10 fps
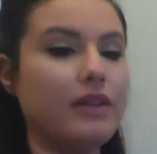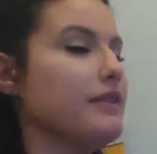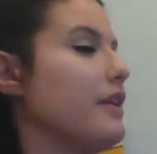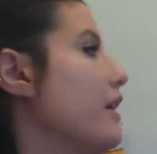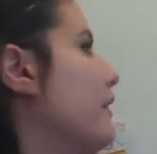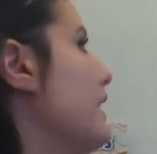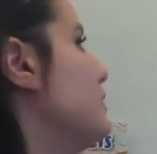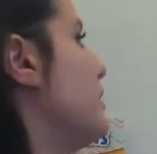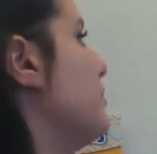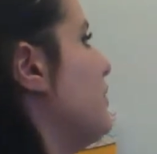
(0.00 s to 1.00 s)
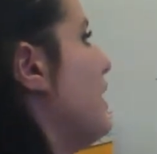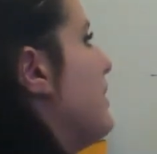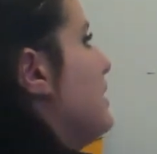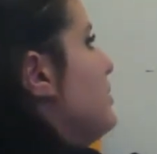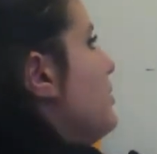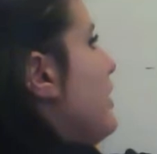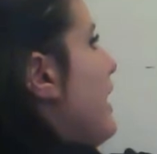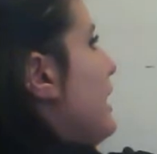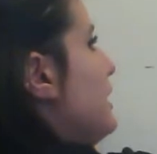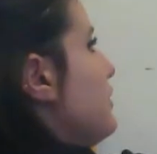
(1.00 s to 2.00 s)
All right, so I'm going to write my 2
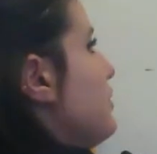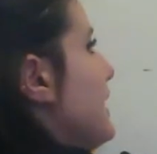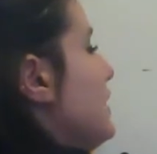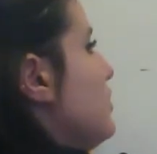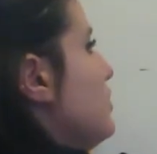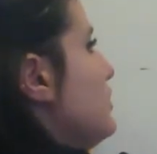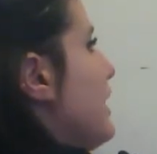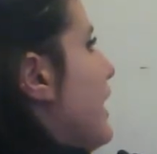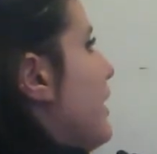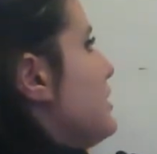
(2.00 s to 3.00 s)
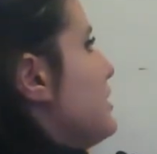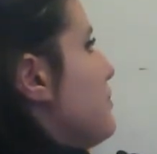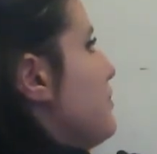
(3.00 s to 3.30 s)
lines for my 2 sounds.